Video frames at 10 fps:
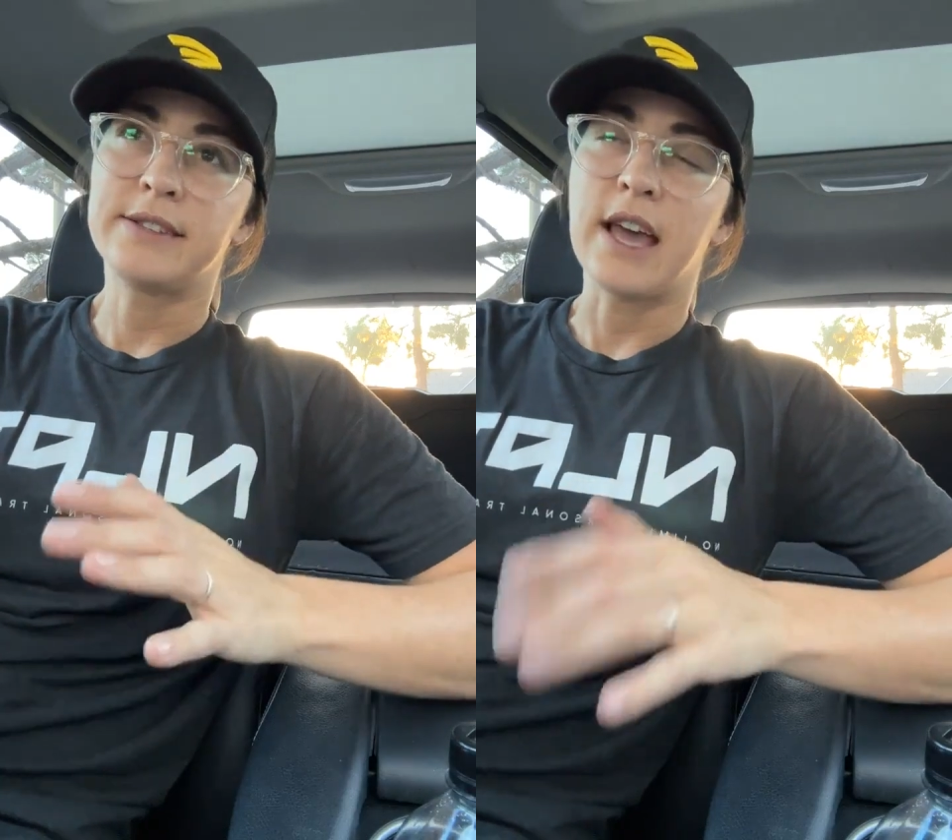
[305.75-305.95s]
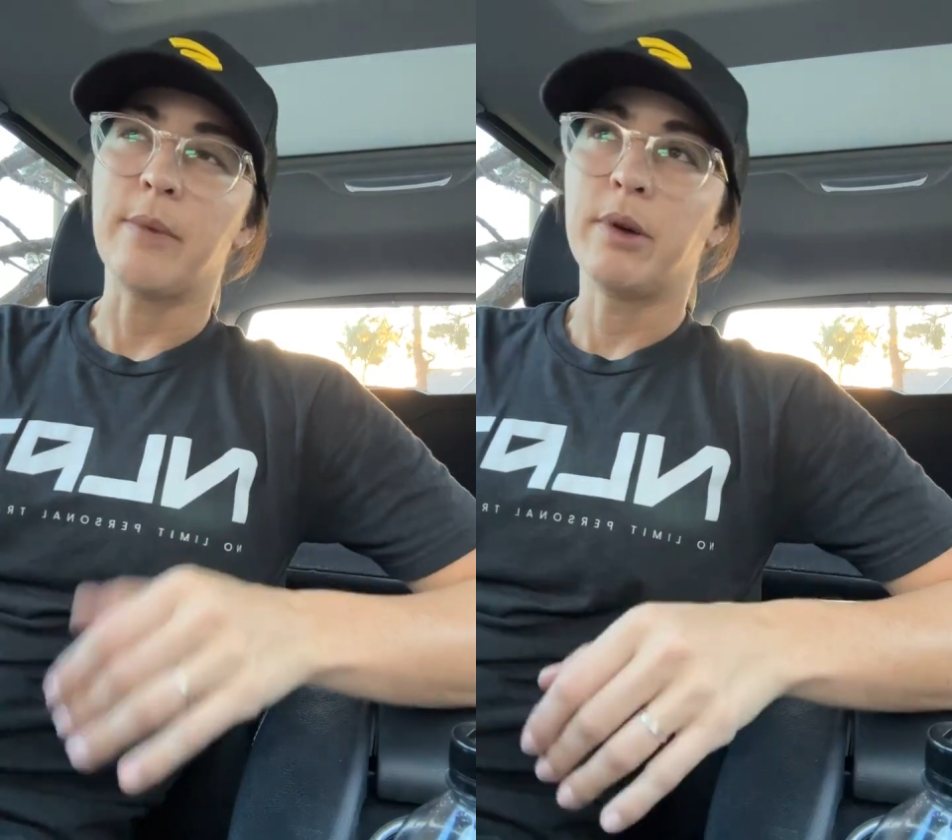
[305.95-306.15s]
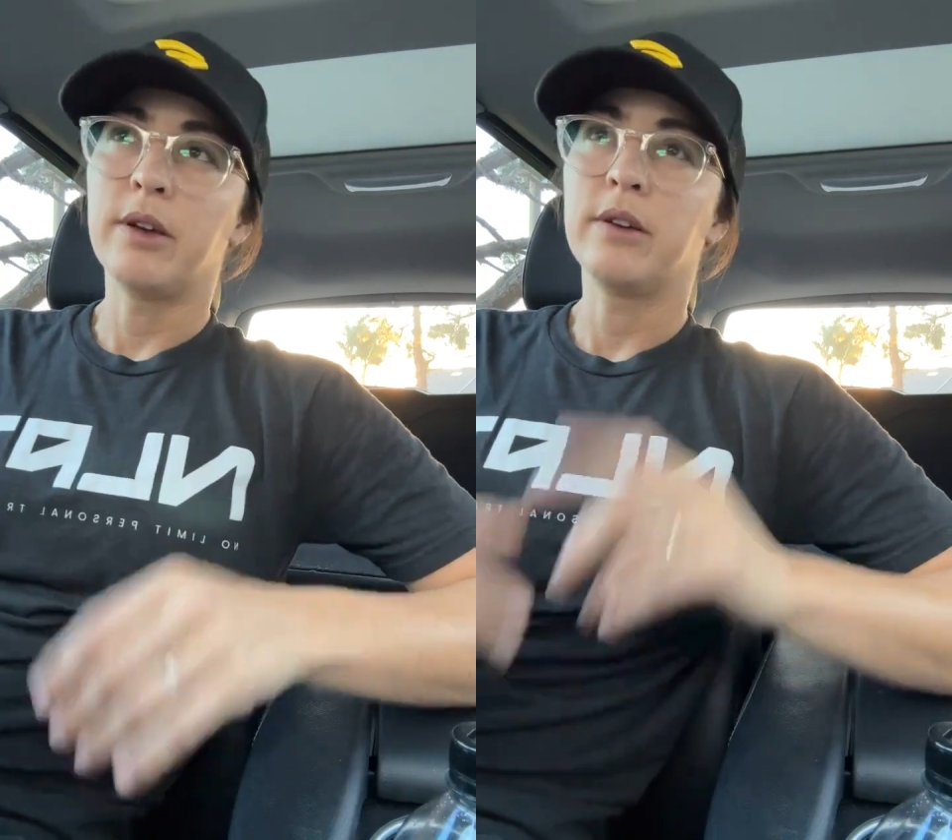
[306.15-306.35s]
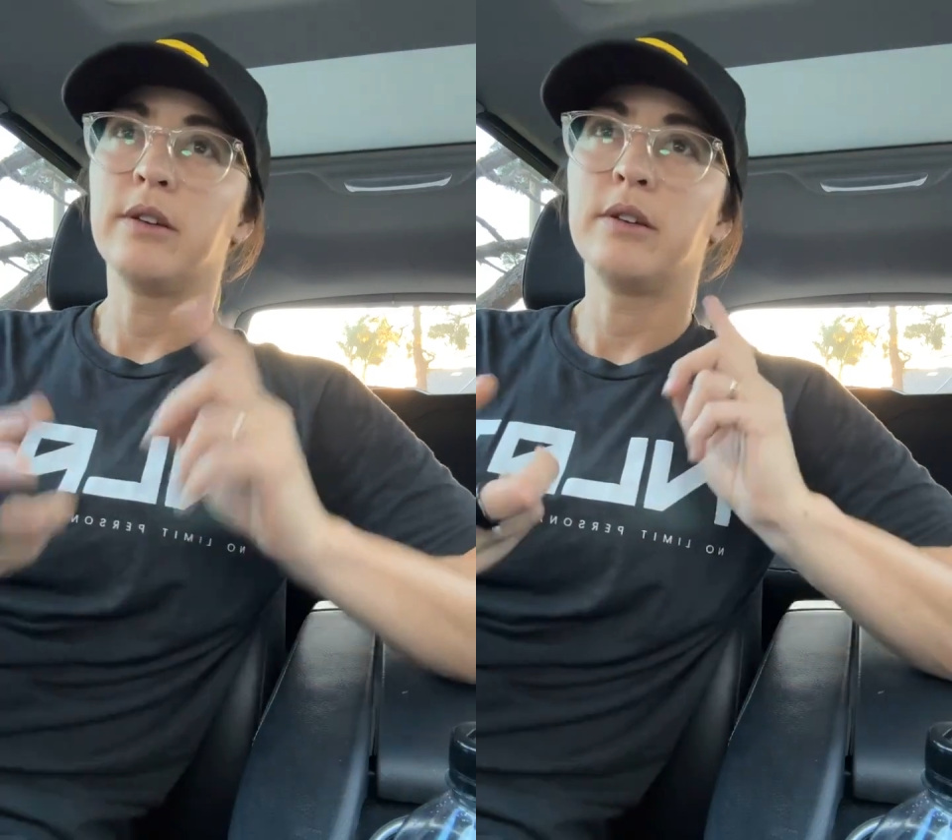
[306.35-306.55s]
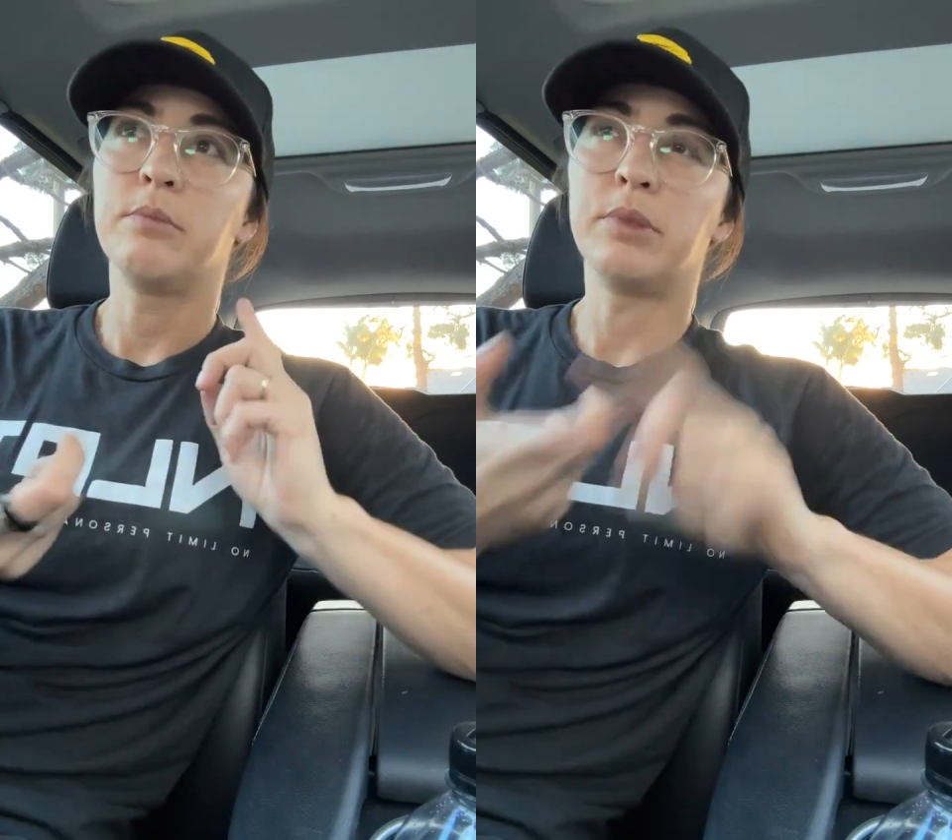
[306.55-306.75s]
step,
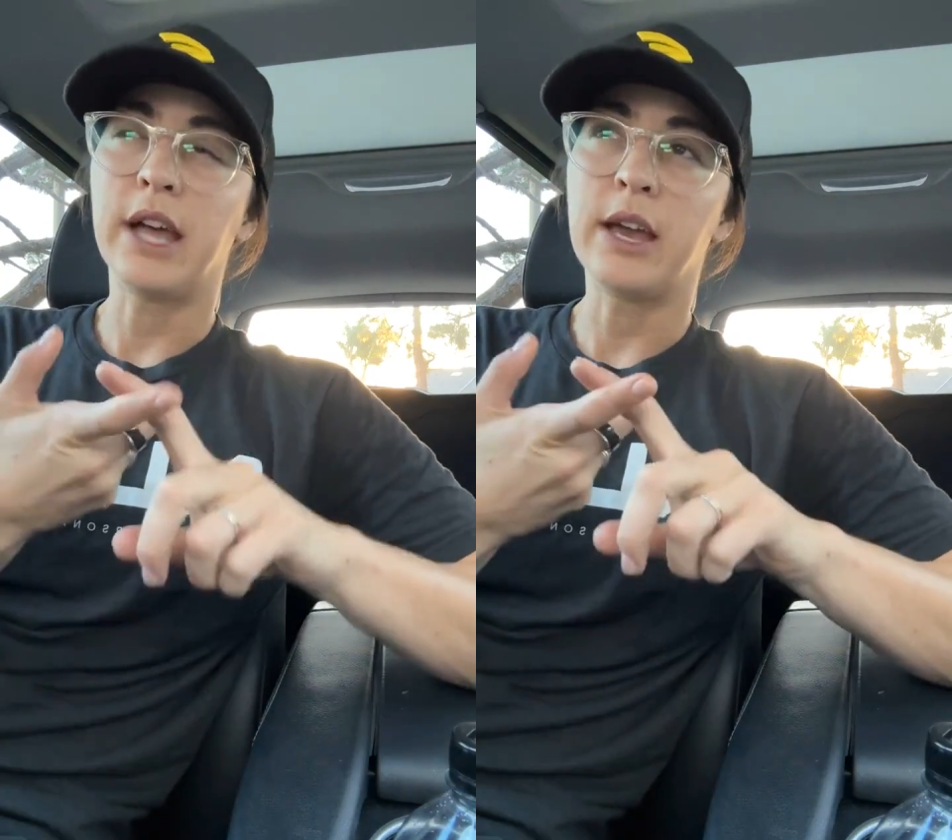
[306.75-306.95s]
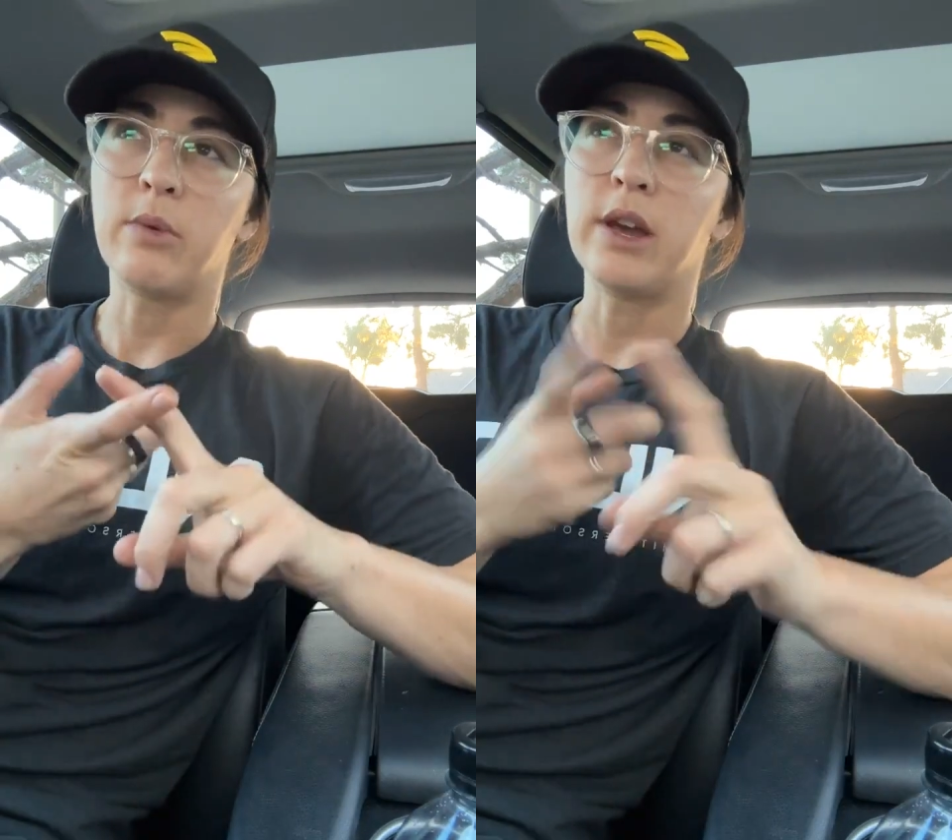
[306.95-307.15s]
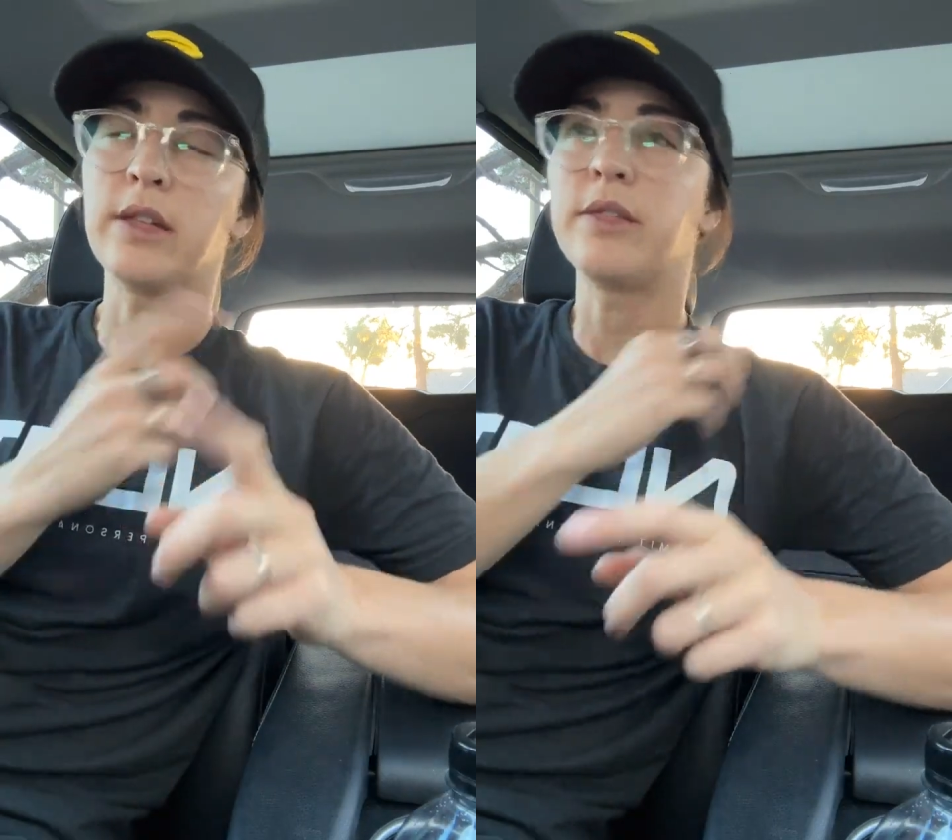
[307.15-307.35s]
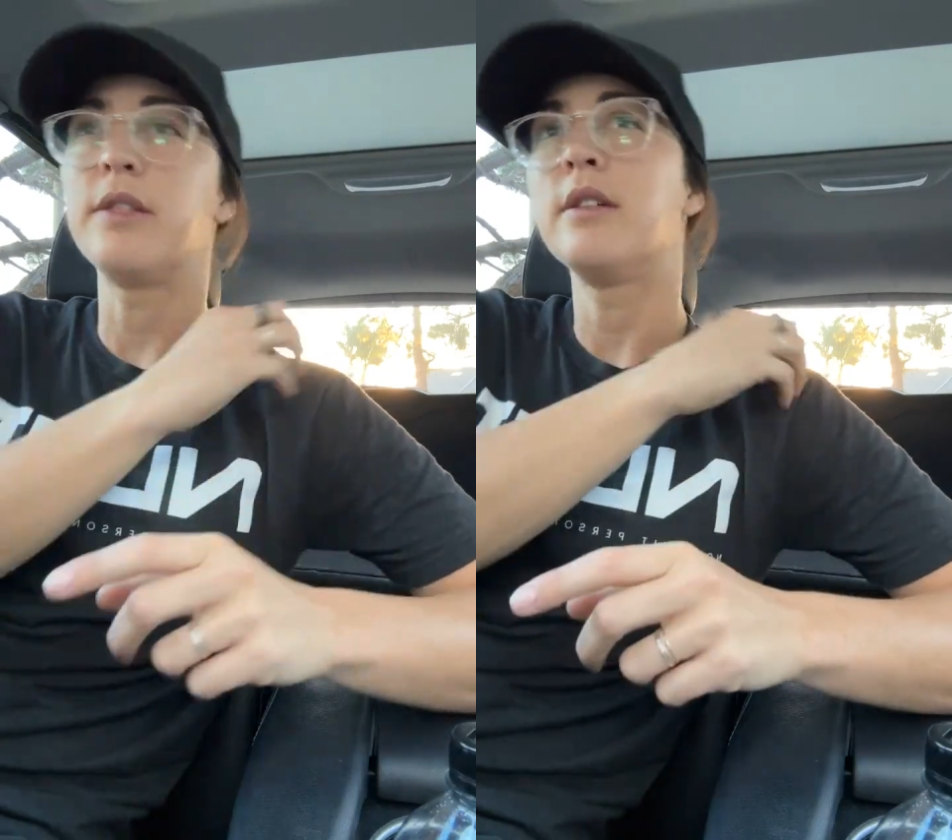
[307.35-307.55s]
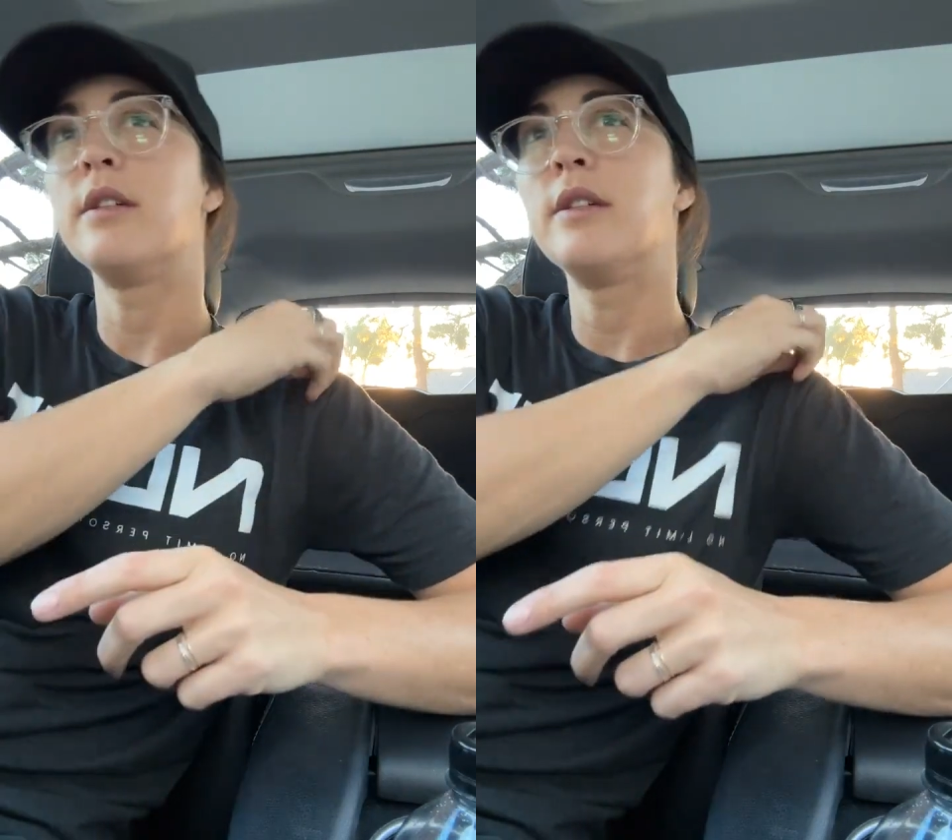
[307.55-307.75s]
playing
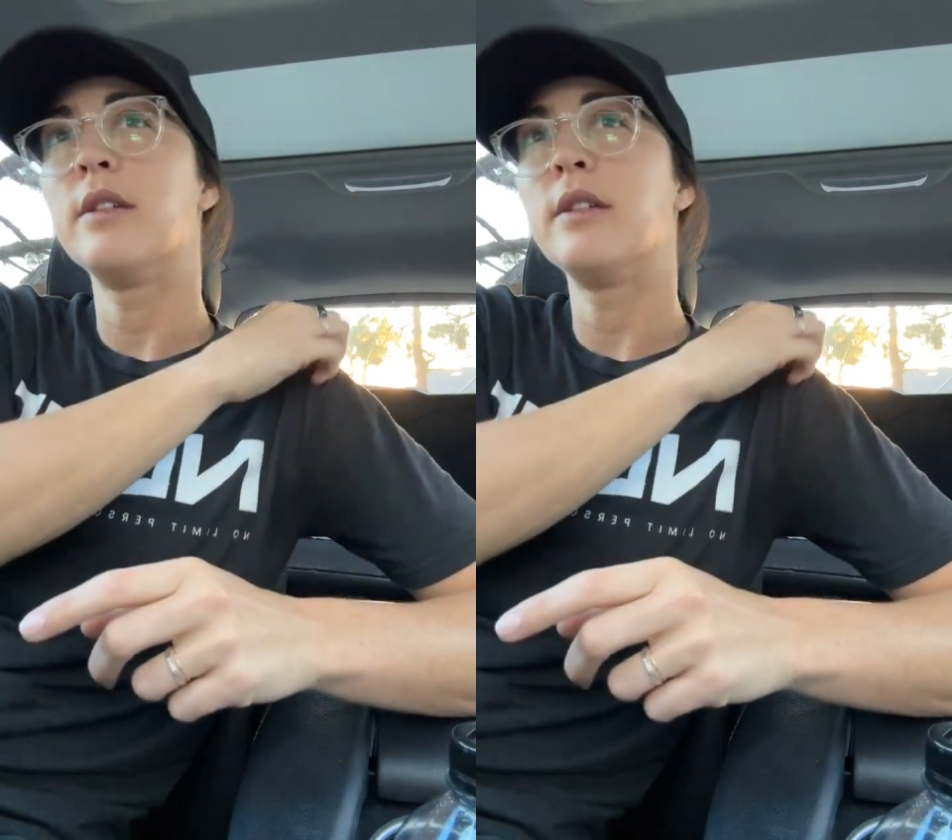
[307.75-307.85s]
with